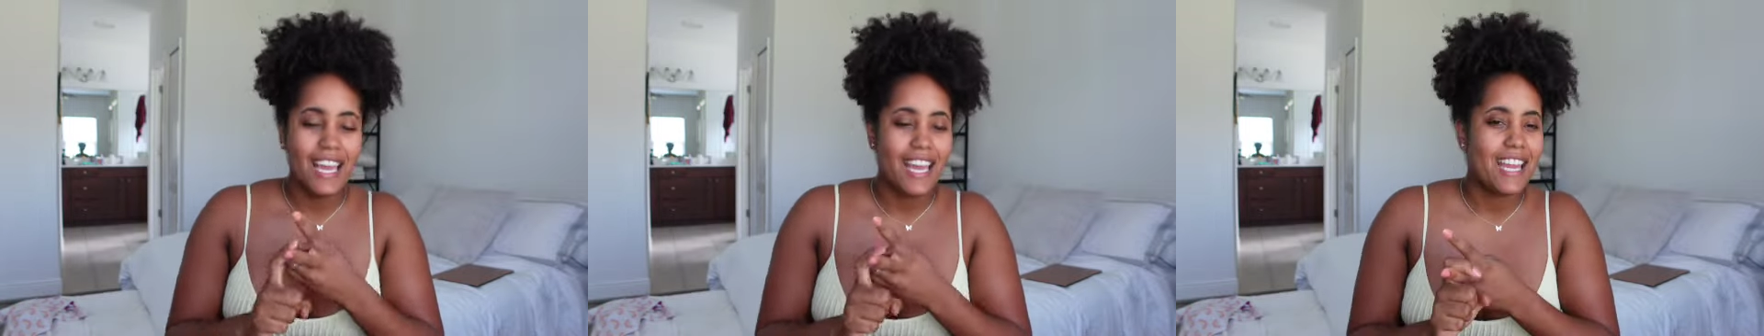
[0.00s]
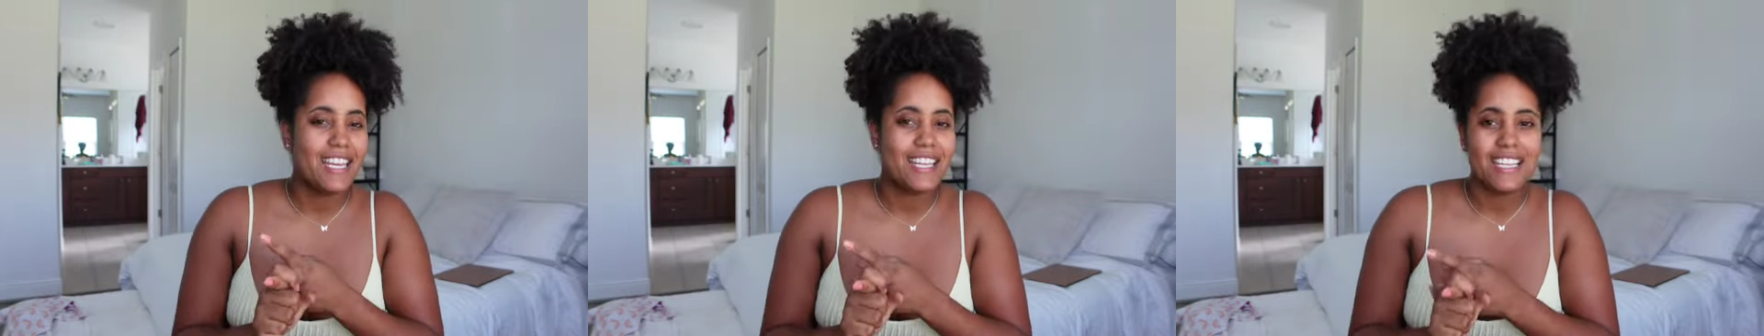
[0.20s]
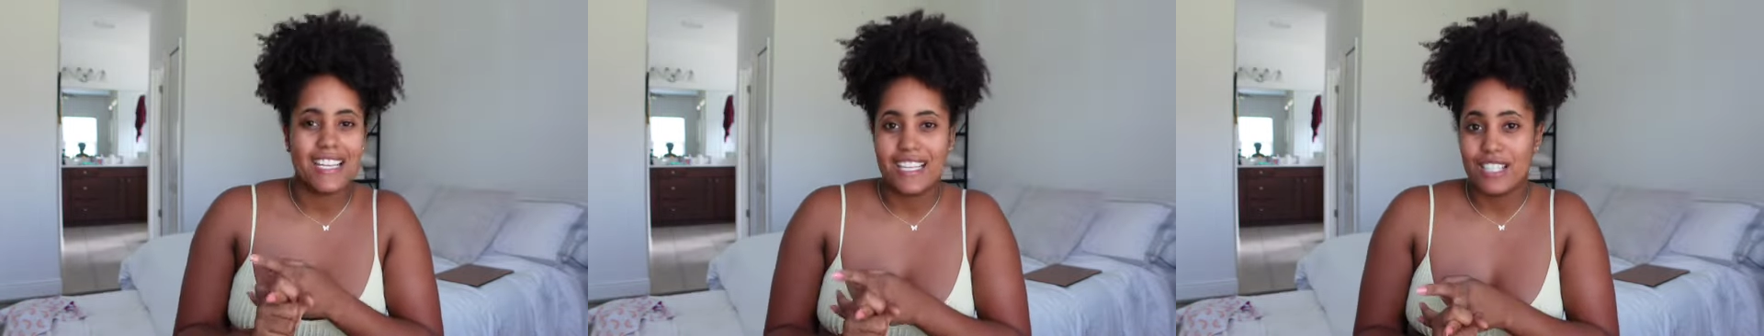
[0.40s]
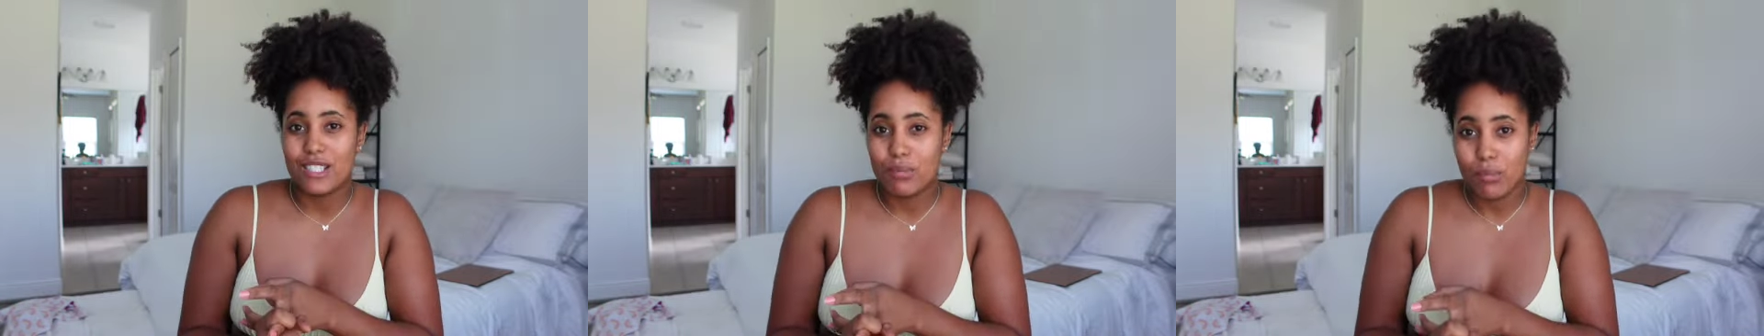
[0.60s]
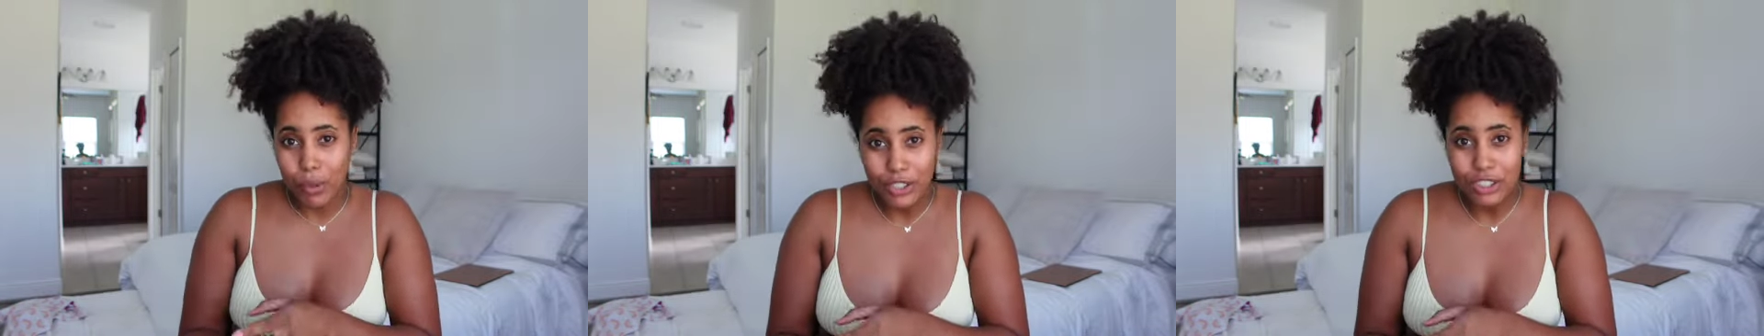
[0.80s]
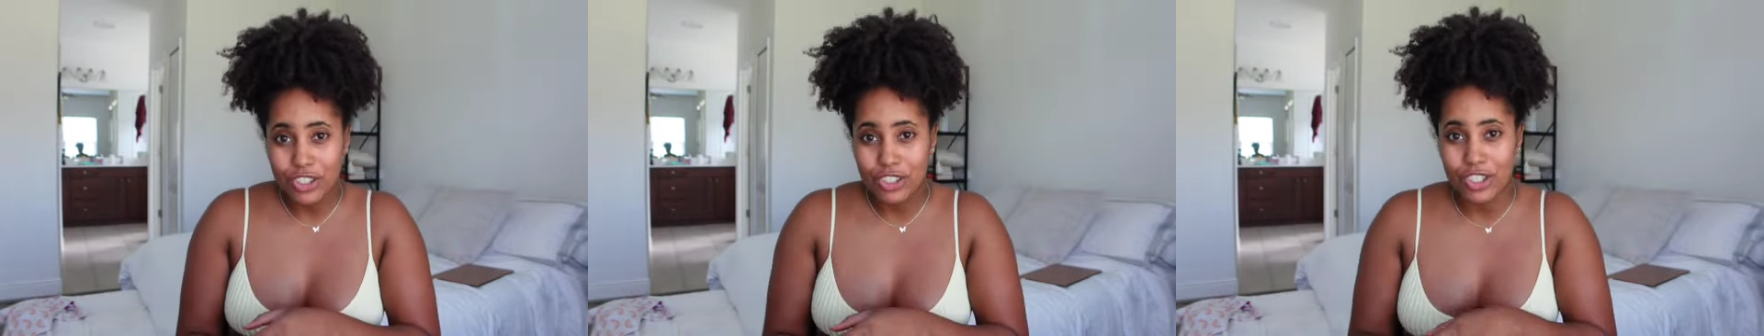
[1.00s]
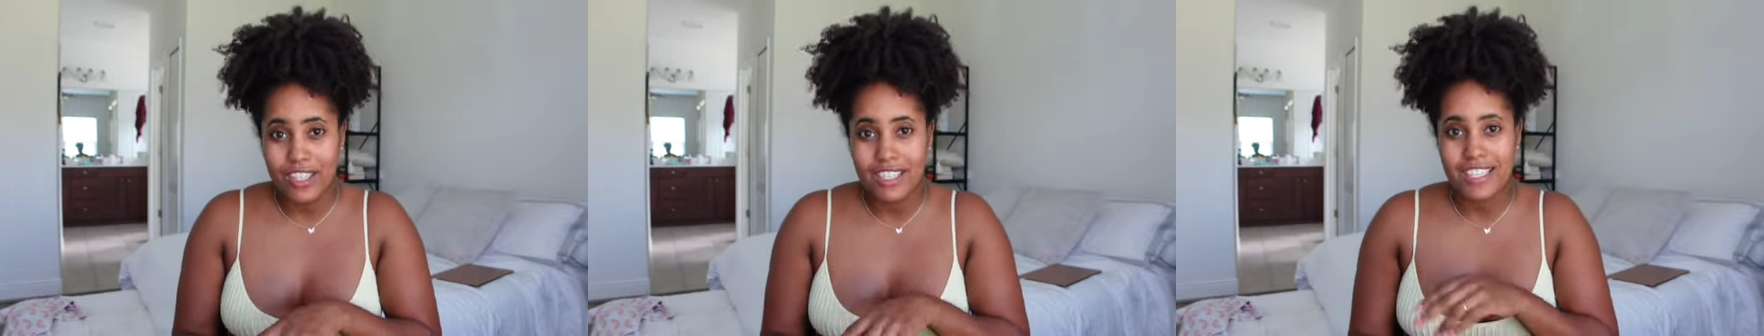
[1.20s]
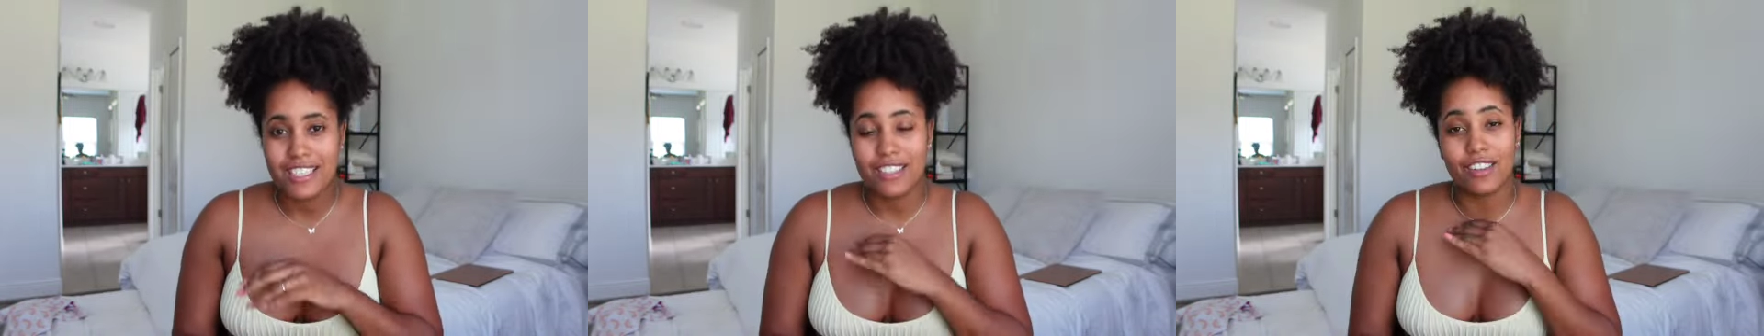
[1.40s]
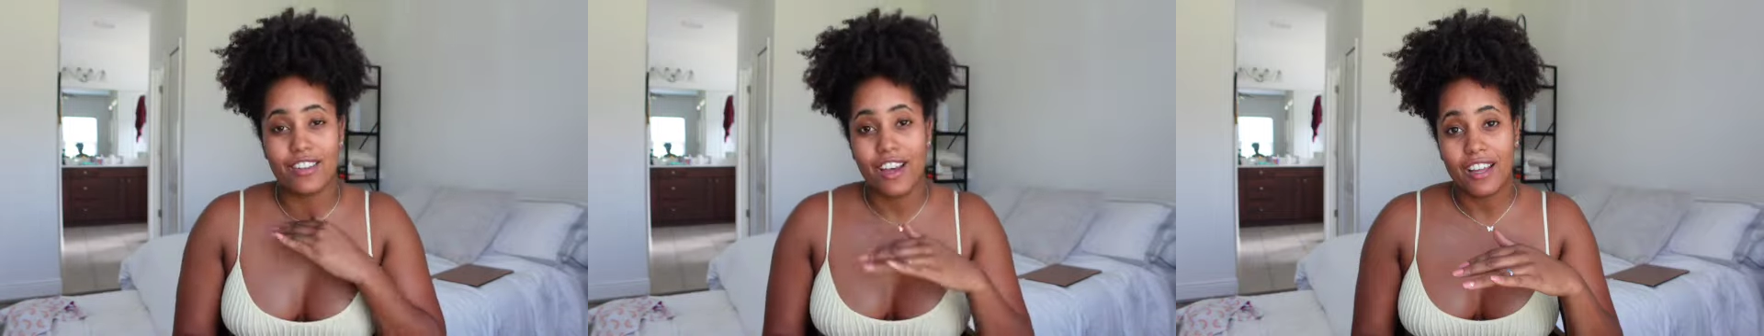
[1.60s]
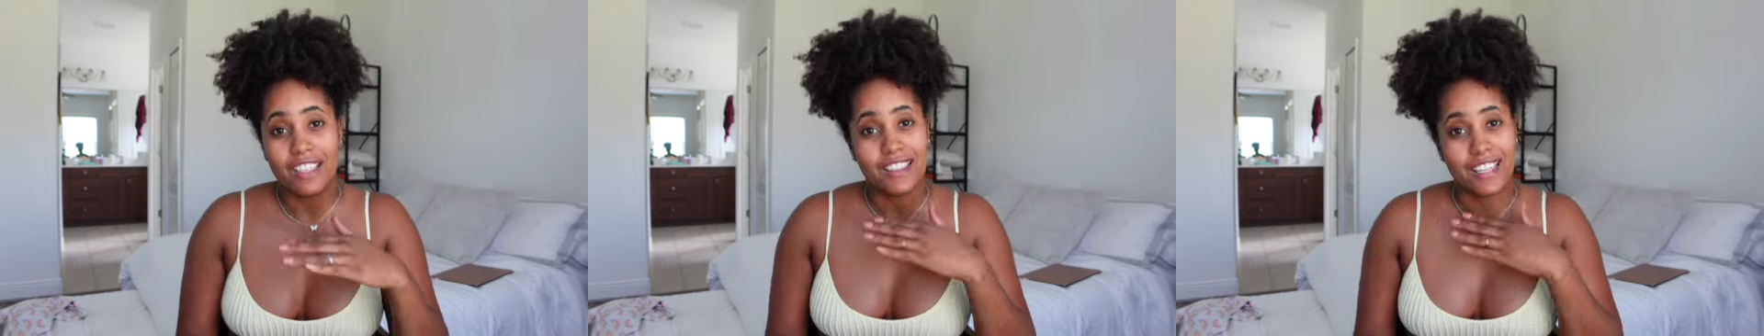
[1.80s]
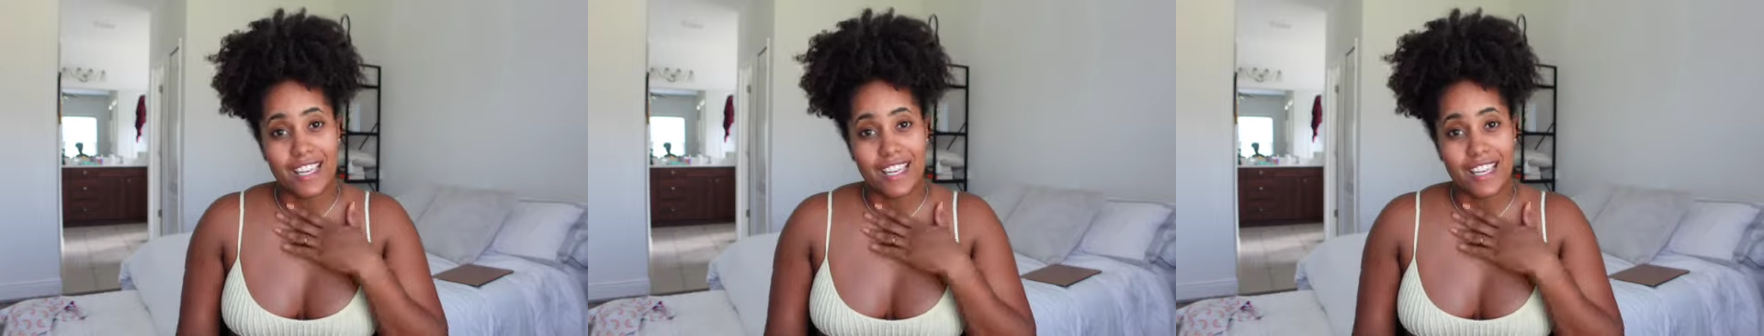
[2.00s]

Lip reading: it needs moisture, it needs a lot of